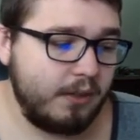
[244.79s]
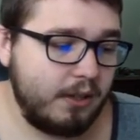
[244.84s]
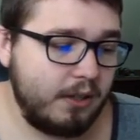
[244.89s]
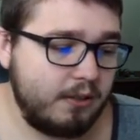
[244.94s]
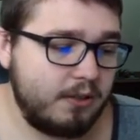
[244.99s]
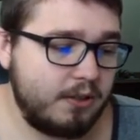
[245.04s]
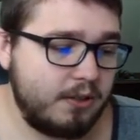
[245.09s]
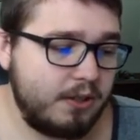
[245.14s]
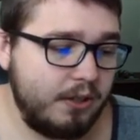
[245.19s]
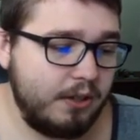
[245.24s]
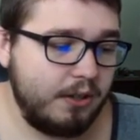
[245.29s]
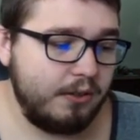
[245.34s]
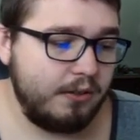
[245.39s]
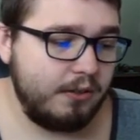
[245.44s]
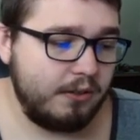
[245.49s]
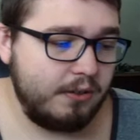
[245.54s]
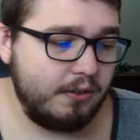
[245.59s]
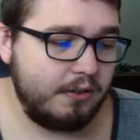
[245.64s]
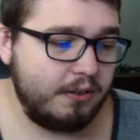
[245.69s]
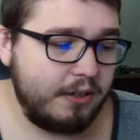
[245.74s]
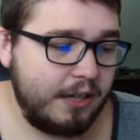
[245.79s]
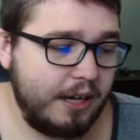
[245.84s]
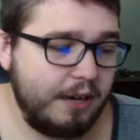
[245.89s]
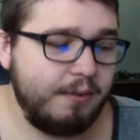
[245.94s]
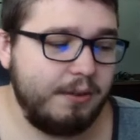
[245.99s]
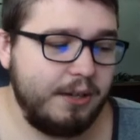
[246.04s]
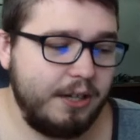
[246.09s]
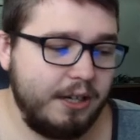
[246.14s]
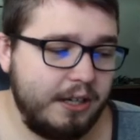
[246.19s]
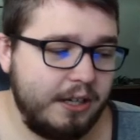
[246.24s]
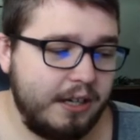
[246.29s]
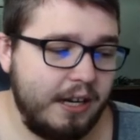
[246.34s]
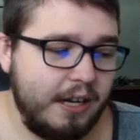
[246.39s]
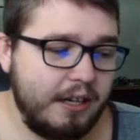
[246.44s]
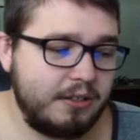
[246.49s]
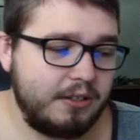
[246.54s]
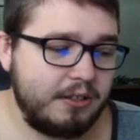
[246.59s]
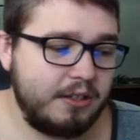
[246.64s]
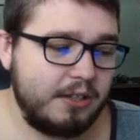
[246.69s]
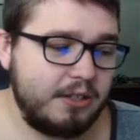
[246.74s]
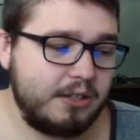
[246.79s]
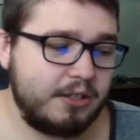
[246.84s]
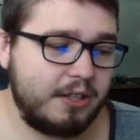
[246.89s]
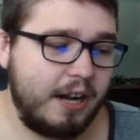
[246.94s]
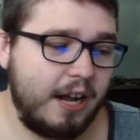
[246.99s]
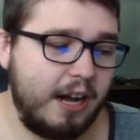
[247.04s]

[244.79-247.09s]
So now we're going to kind of touch